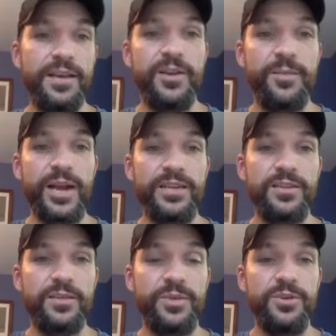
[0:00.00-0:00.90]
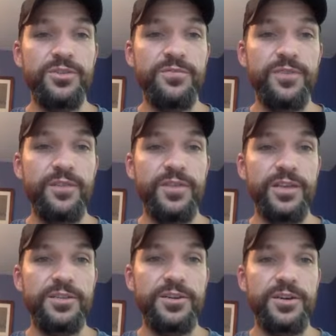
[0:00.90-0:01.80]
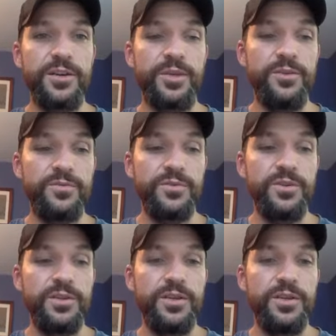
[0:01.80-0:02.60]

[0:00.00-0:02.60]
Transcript: a very practical approach of things that are going to be useful, and